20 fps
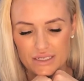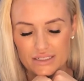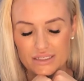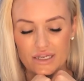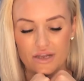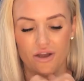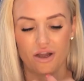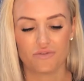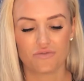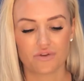
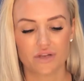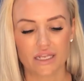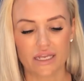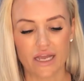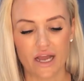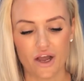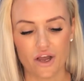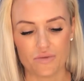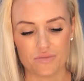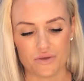So I
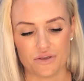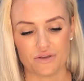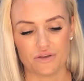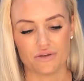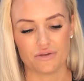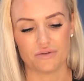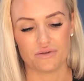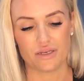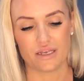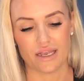really hope
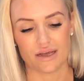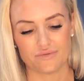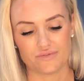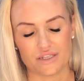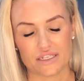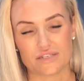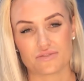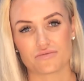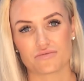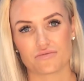you
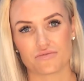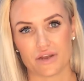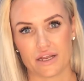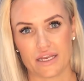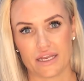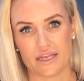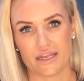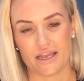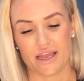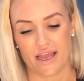love this
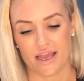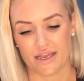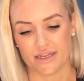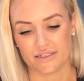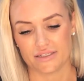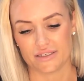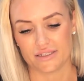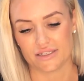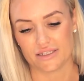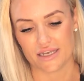reading,
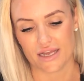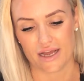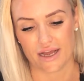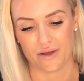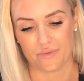and